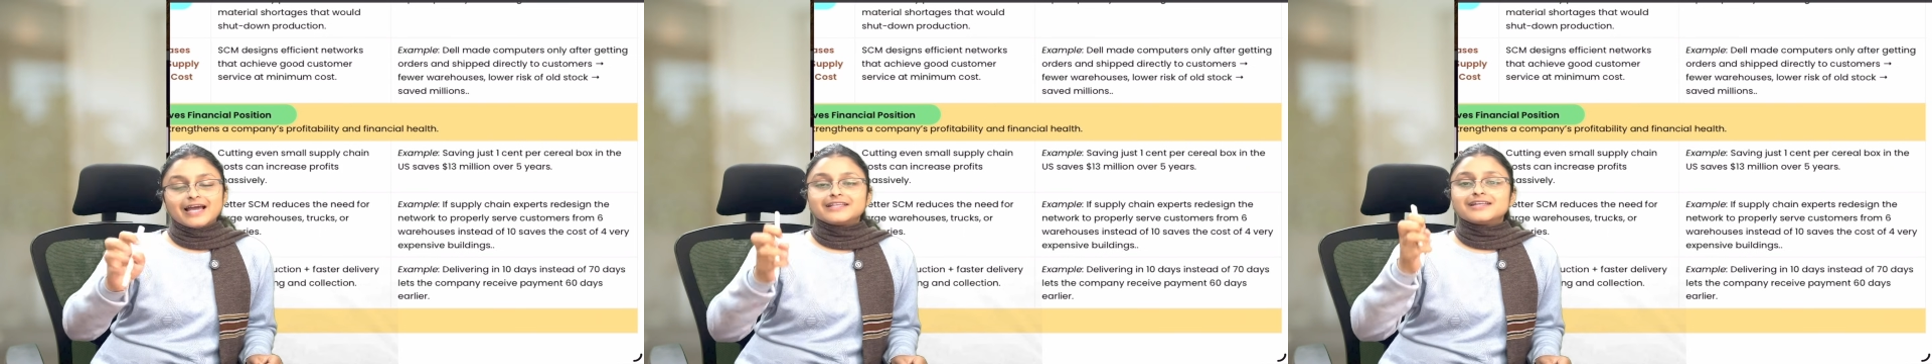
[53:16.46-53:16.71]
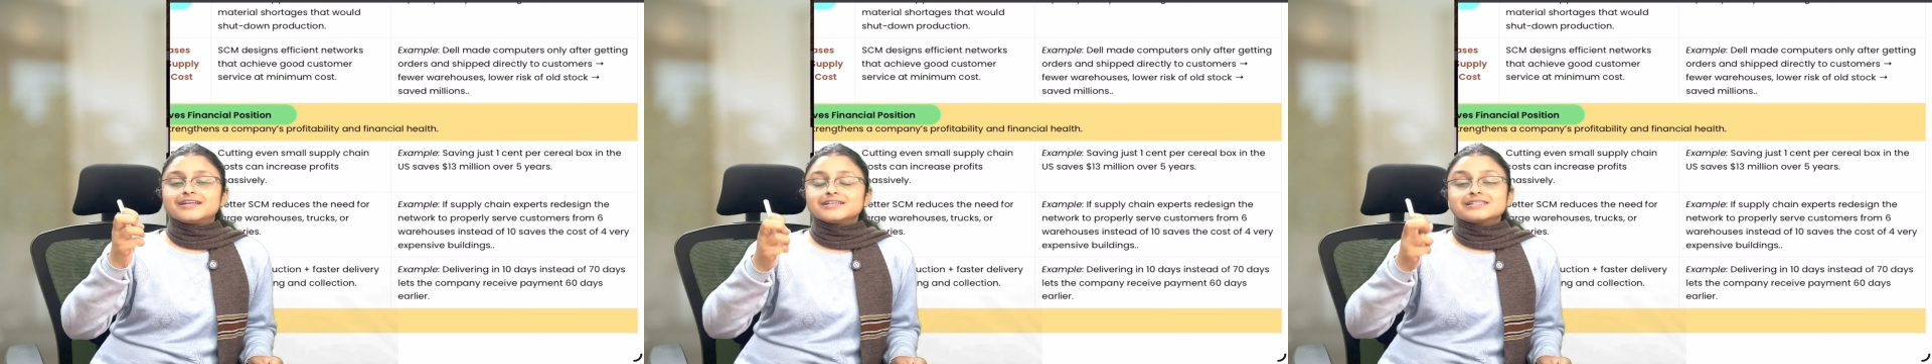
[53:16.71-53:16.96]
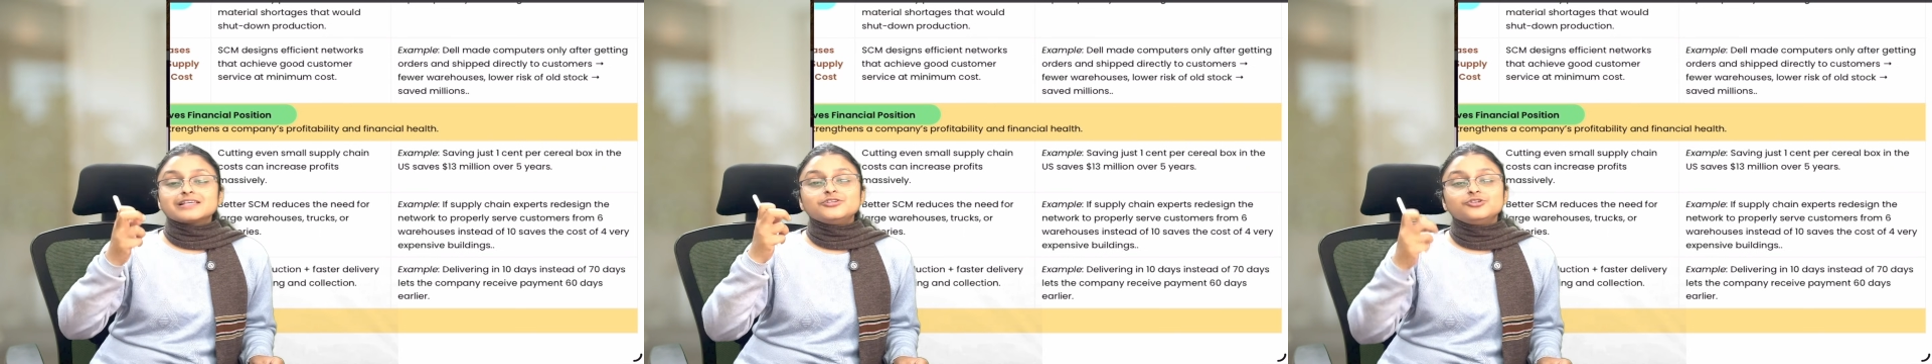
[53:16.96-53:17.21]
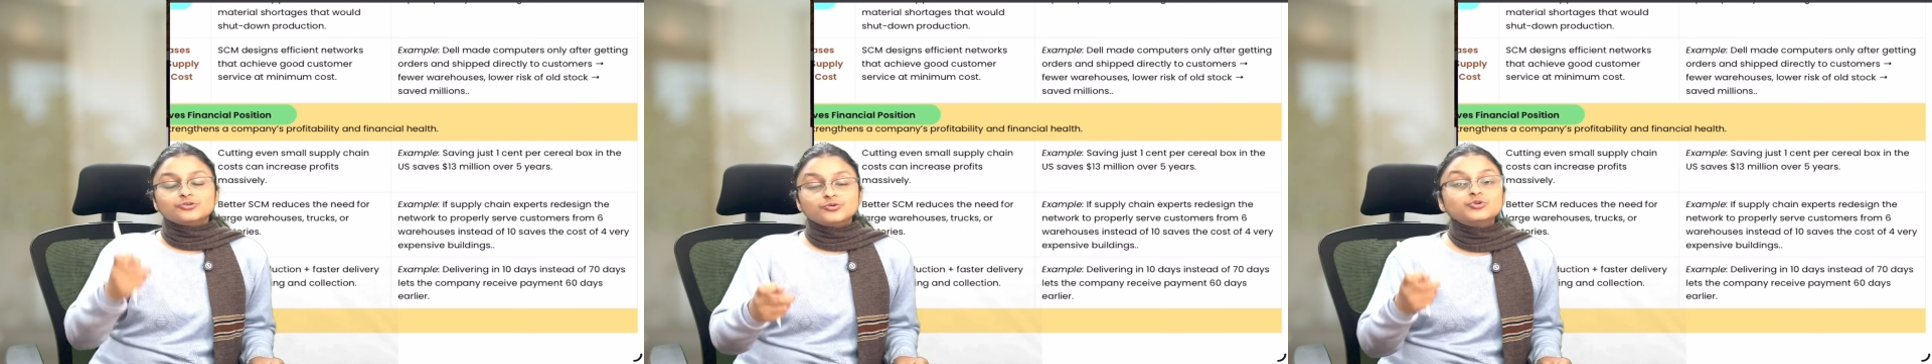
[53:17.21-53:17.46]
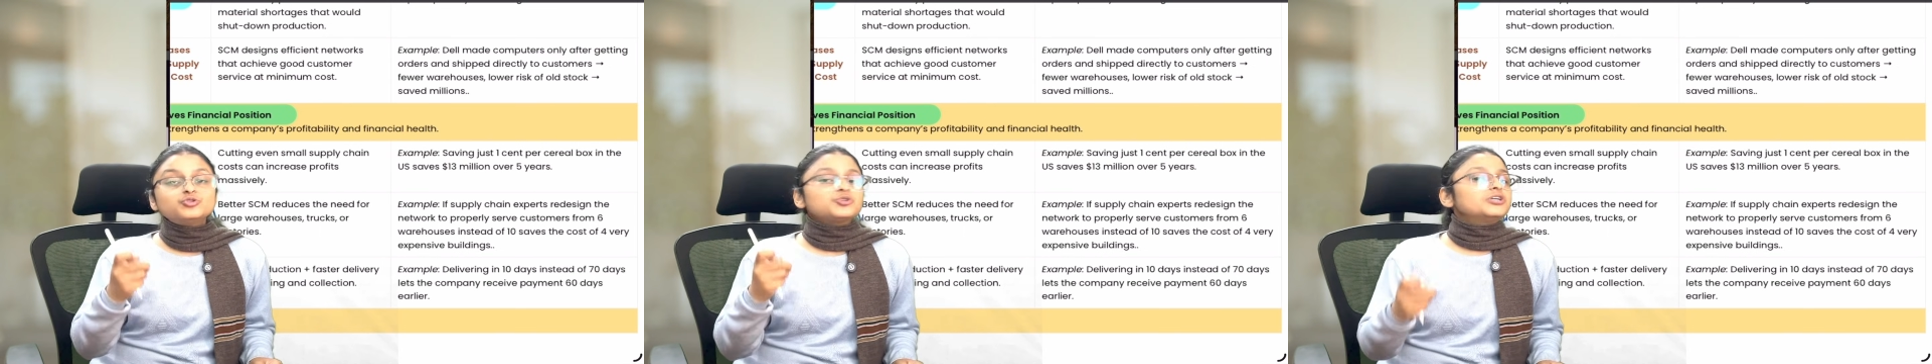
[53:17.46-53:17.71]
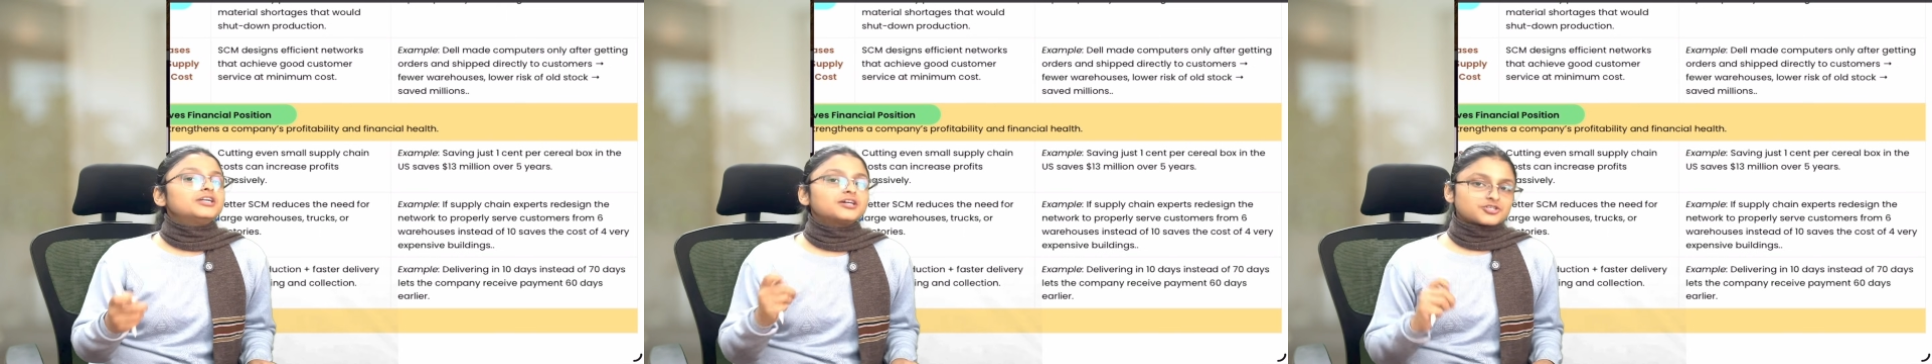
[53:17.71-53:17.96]
and it is a
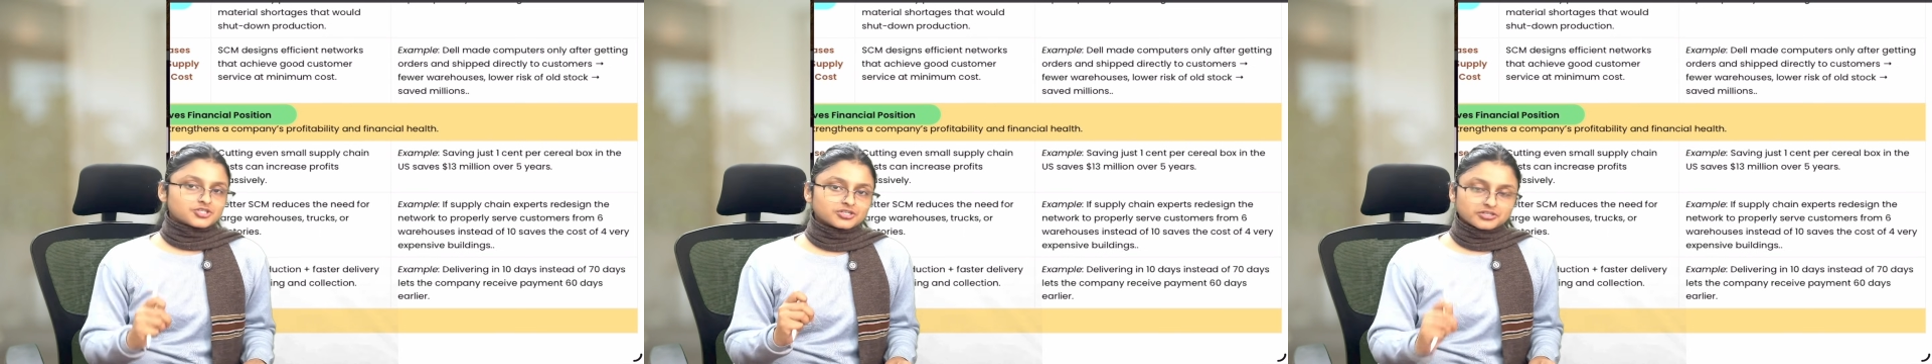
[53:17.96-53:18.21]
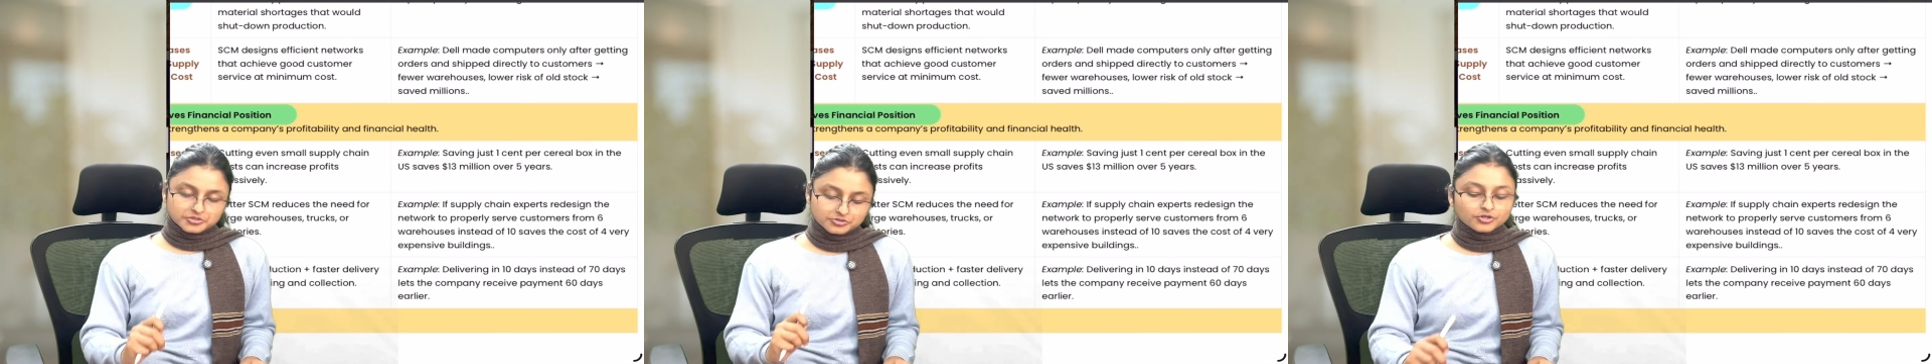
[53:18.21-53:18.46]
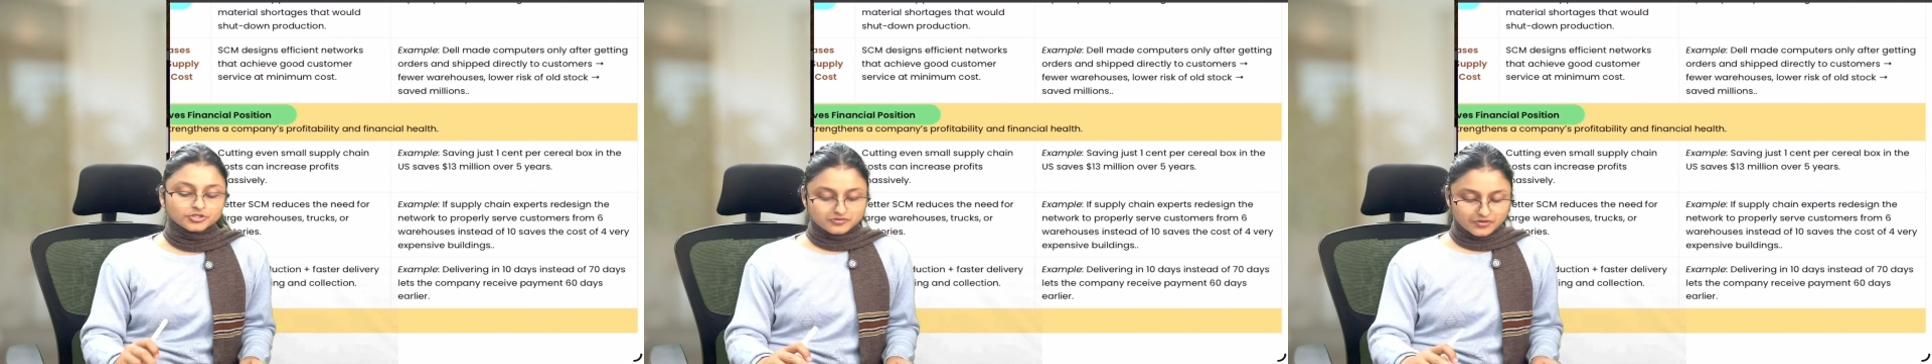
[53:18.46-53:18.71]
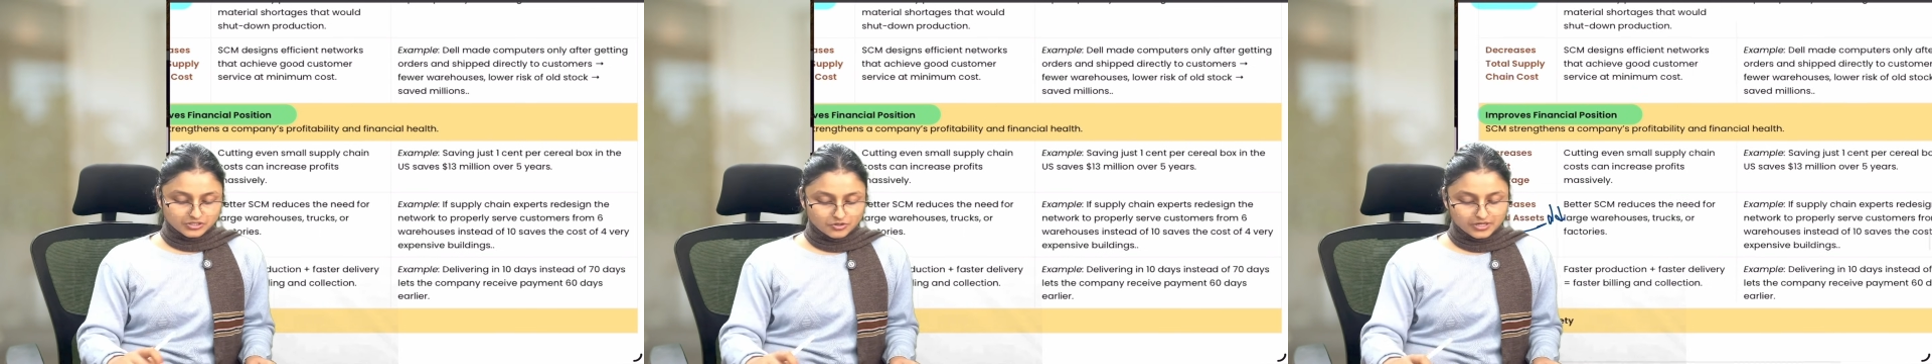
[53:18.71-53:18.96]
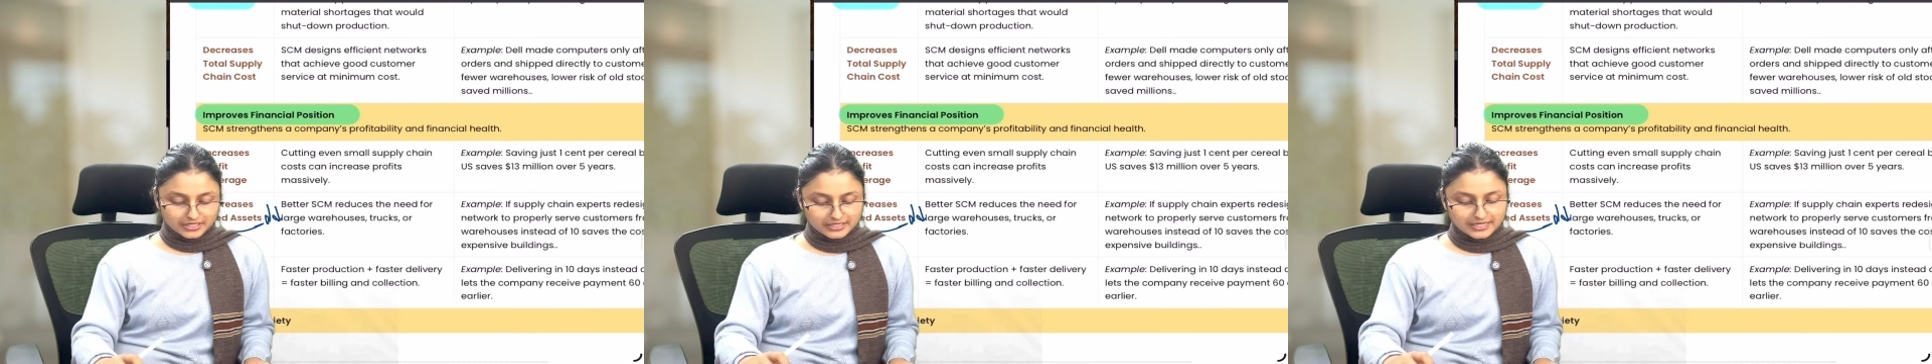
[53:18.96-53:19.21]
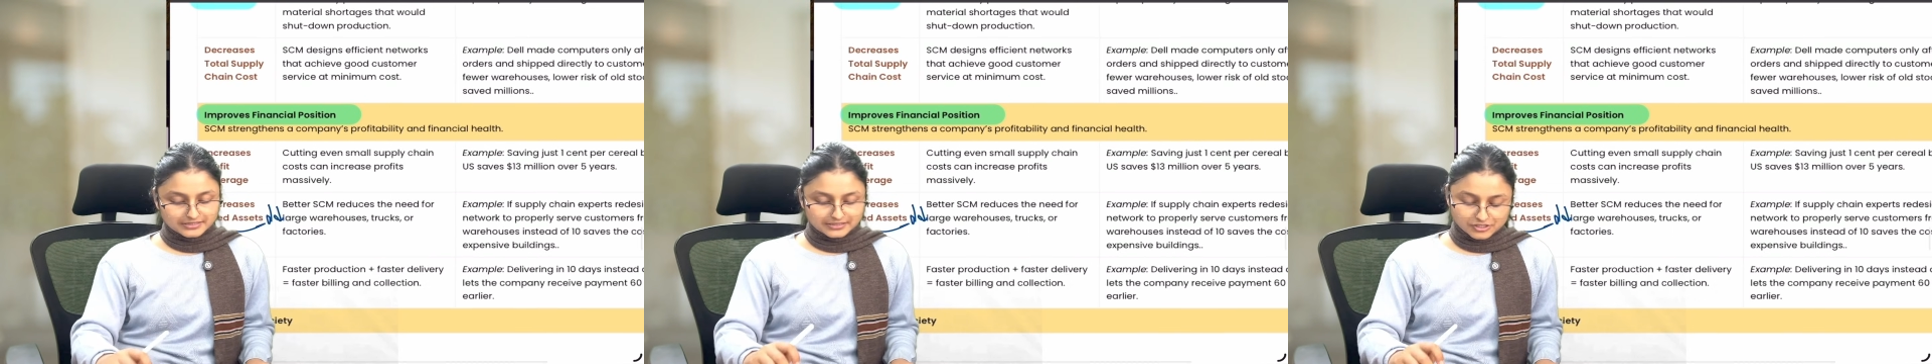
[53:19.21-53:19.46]
huge reduction in cost for the
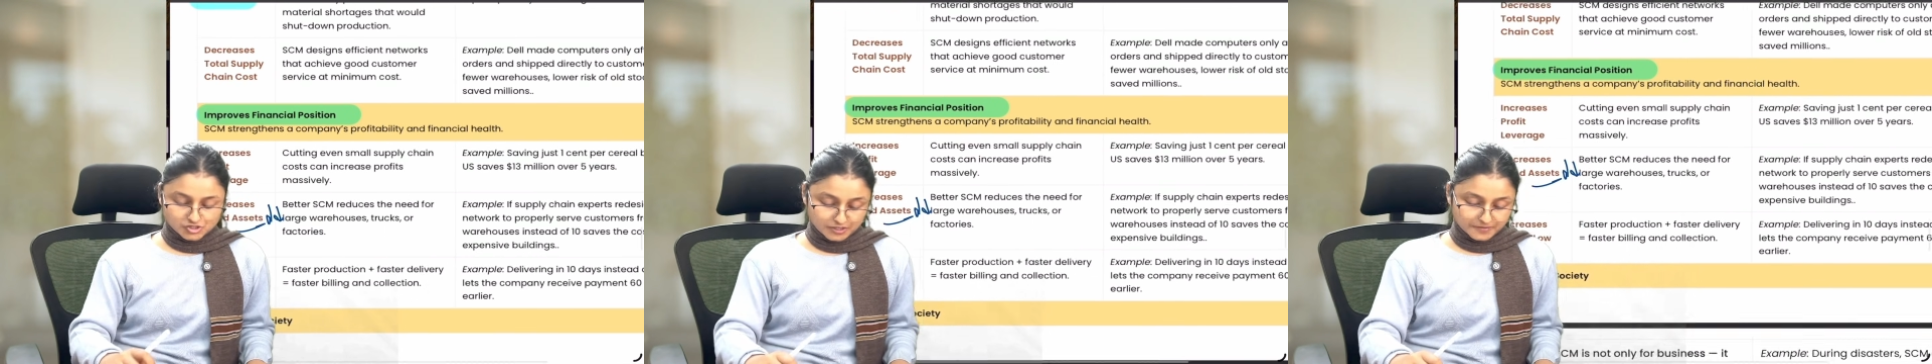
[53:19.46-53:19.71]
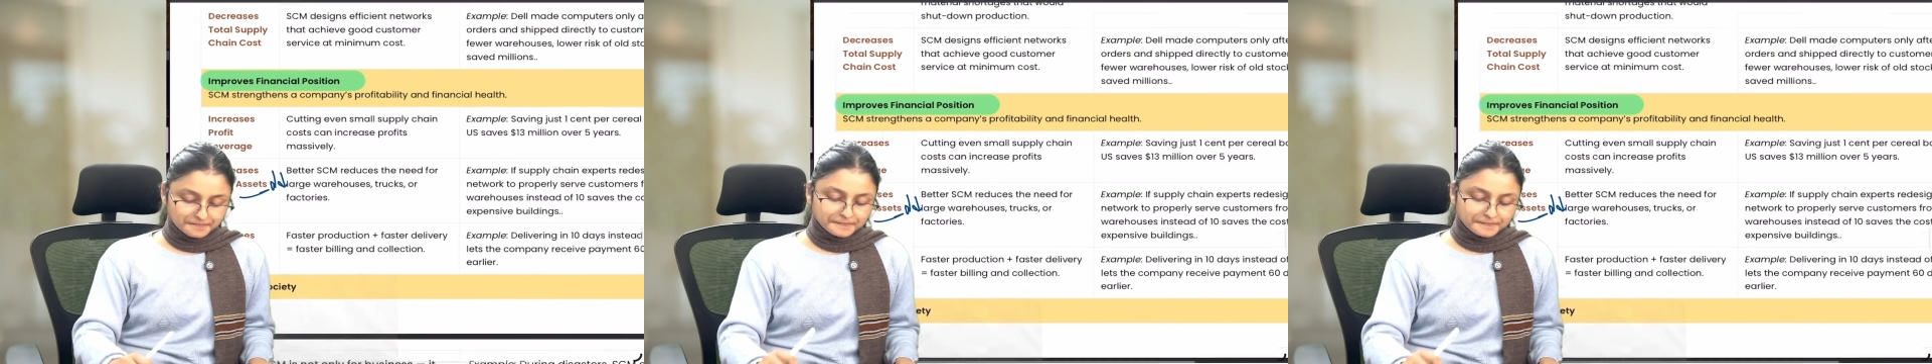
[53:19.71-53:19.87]
organization.